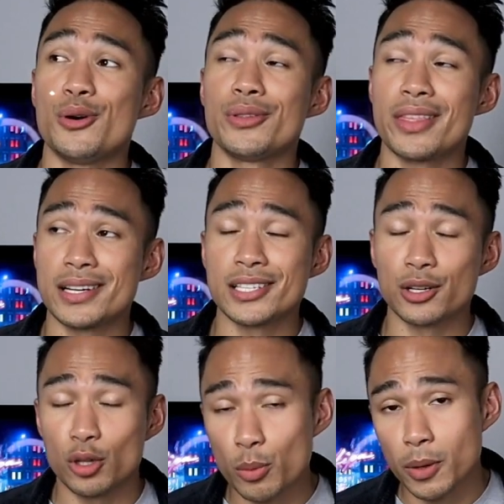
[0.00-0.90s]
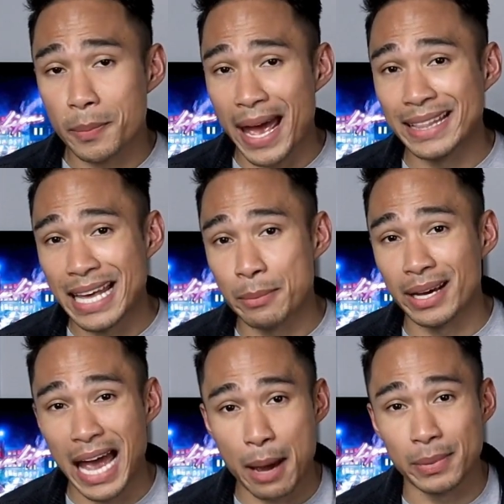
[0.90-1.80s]
though there's a global
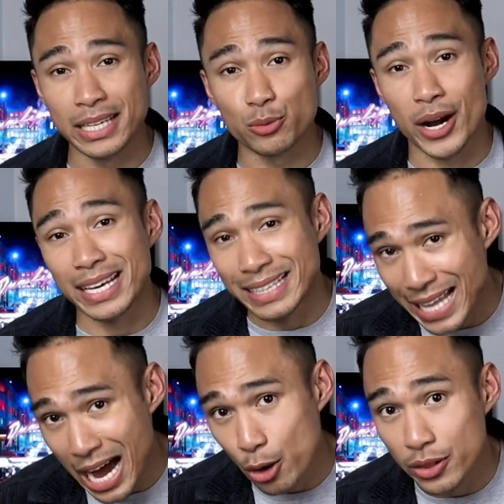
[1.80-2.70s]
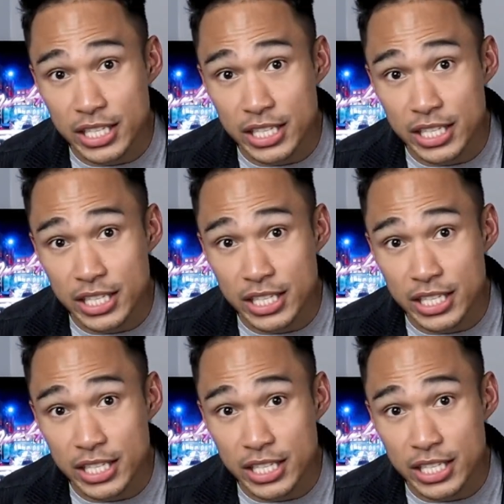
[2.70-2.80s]
pandemic happening right now,